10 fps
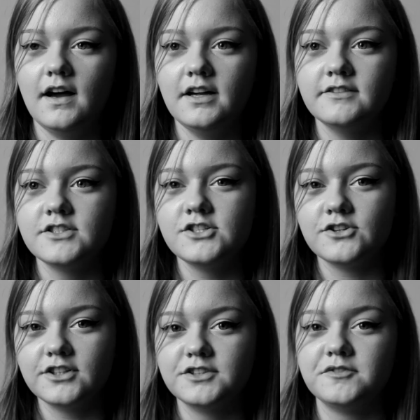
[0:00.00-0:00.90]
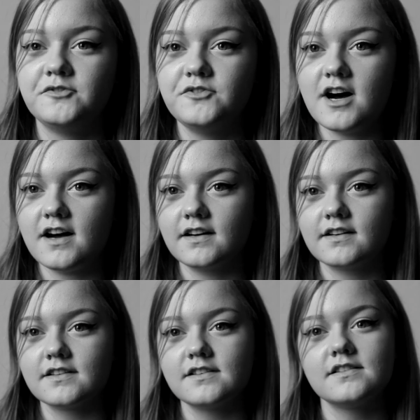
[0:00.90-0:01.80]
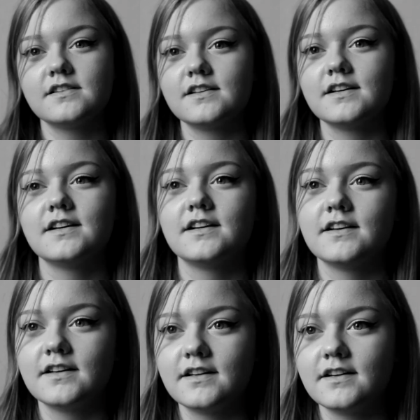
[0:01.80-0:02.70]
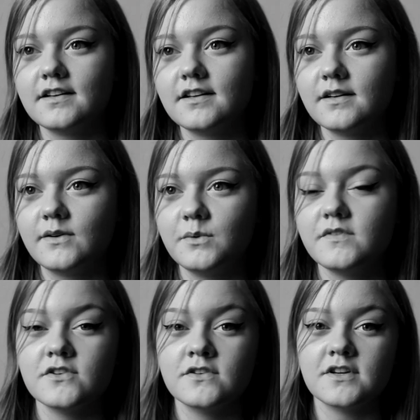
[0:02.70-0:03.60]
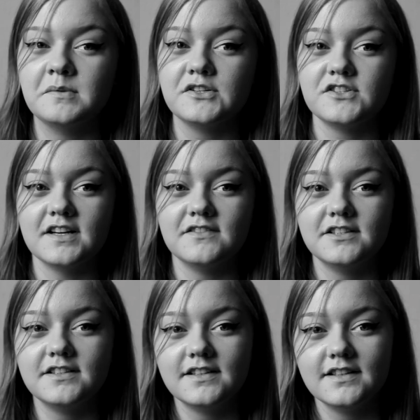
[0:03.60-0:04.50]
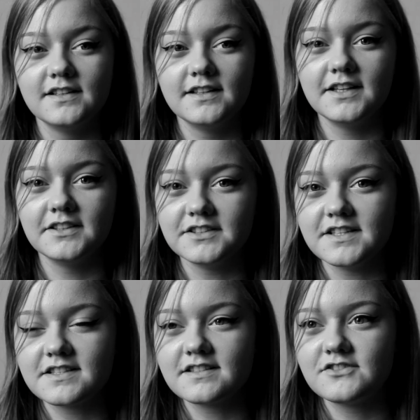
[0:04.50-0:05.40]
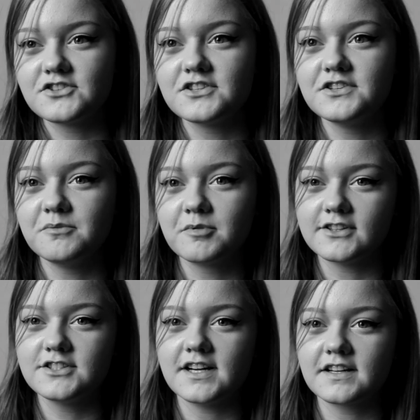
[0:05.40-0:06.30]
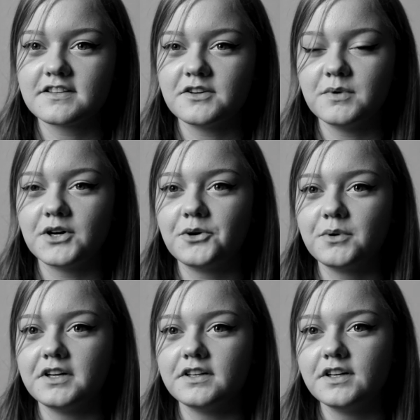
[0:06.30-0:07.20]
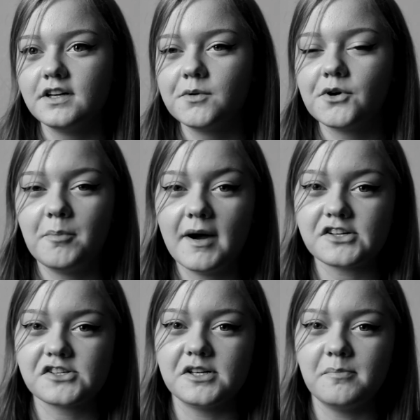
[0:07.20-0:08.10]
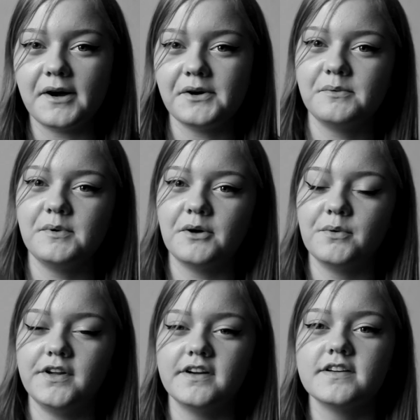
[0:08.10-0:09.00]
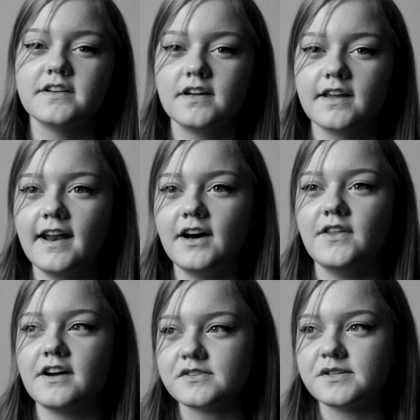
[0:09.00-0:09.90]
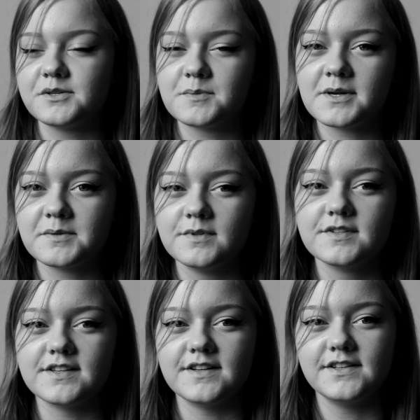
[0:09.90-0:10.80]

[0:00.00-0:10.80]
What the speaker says: I've enjoyed the fact we've done so much together. And it's just another project that we're all passionate about and we all want to get out there as soon as possible, so.